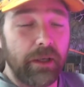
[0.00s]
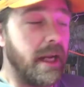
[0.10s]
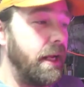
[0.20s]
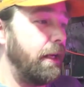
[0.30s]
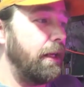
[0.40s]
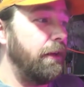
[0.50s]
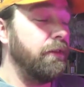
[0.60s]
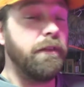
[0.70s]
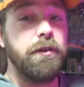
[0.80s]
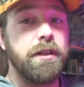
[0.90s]
And
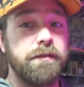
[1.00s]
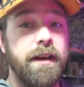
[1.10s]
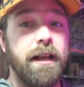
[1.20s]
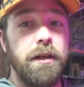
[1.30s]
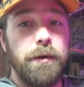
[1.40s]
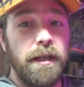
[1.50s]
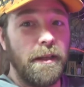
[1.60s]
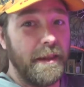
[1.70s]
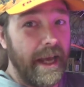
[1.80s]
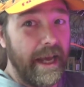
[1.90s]
even if you just value it
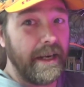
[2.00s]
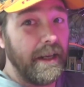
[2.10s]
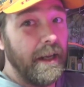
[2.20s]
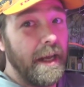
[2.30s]
at that,